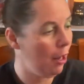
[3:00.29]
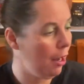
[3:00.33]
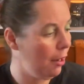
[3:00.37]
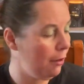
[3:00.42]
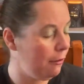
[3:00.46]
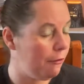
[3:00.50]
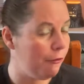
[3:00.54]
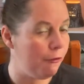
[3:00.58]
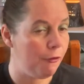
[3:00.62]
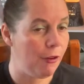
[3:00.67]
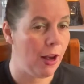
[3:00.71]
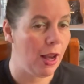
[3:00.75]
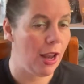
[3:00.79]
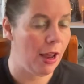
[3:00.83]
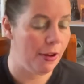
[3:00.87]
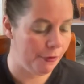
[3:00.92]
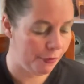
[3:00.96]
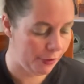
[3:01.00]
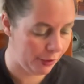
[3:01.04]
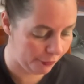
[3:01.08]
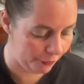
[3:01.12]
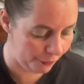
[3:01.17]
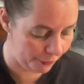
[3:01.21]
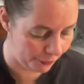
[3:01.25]

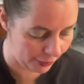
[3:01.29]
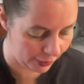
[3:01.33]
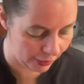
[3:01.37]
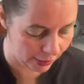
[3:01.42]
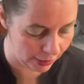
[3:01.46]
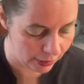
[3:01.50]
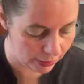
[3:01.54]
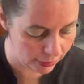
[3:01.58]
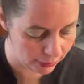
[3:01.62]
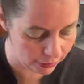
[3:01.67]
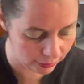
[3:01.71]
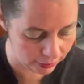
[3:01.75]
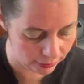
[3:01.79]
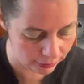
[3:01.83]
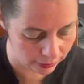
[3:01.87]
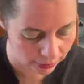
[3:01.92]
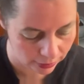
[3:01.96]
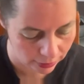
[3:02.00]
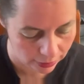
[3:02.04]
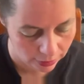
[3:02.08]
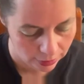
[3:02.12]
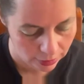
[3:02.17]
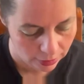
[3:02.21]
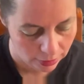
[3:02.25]
Fluffy
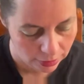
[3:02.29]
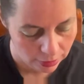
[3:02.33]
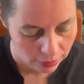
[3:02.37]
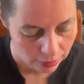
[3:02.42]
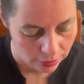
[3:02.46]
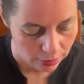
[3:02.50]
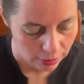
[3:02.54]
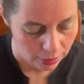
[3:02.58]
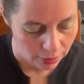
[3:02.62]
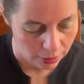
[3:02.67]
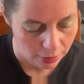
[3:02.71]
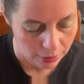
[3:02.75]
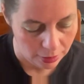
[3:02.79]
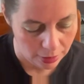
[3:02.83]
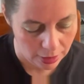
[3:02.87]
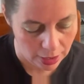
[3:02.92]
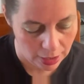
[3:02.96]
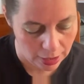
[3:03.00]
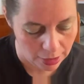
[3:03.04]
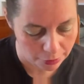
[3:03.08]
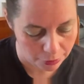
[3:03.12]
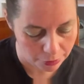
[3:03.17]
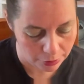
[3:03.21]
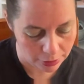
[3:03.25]
Fleece.
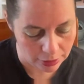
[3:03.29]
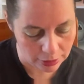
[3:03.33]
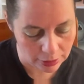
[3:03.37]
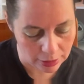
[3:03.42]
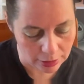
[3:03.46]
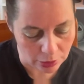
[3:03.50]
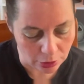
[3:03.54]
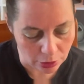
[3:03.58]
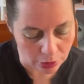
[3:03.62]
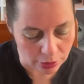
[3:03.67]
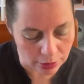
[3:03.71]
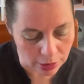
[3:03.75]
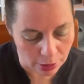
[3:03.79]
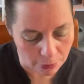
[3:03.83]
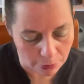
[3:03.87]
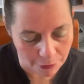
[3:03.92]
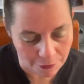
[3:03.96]
Now this is also